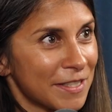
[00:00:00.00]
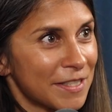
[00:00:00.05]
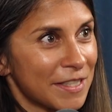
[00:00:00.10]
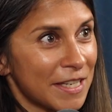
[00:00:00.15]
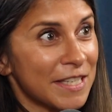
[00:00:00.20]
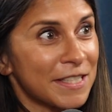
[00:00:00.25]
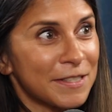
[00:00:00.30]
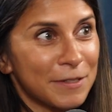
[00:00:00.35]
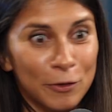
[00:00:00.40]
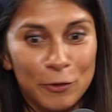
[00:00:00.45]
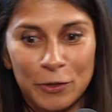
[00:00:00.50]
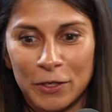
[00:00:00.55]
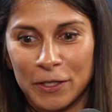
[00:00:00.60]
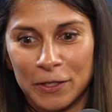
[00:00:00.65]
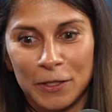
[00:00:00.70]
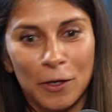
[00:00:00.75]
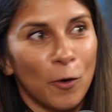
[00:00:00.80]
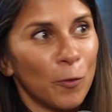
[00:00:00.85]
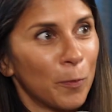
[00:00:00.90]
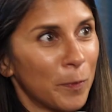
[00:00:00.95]
is looking
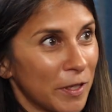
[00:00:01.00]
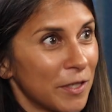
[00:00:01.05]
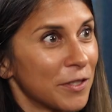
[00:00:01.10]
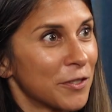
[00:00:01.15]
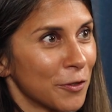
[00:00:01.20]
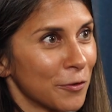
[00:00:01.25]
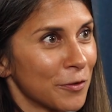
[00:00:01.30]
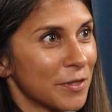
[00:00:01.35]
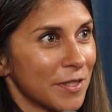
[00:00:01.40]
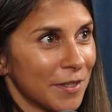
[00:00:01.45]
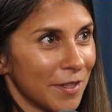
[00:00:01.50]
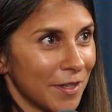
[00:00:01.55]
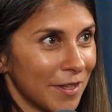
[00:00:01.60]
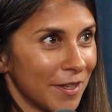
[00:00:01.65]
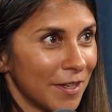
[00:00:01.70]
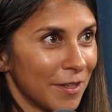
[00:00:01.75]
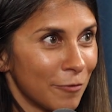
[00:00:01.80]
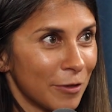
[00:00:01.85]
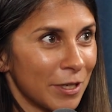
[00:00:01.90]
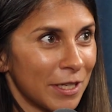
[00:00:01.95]
at the whole picture, isn't
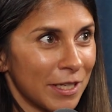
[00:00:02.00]
it? It